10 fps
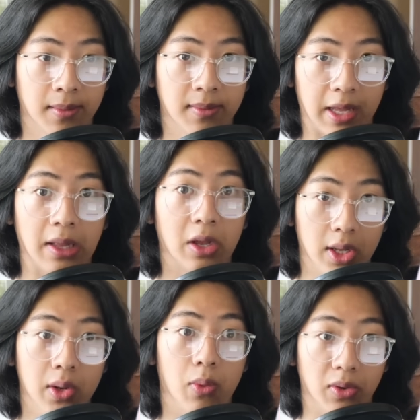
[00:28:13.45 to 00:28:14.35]
they
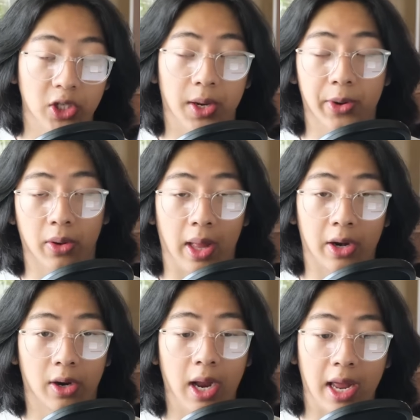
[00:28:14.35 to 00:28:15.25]
literally won't ship your
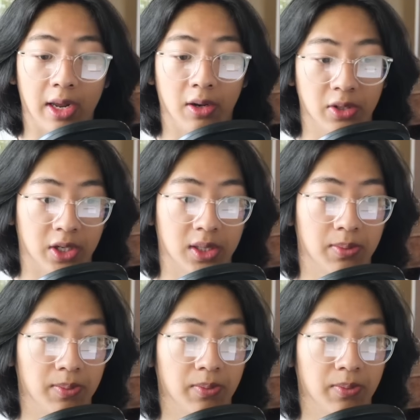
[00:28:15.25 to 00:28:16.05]
letter and it'll just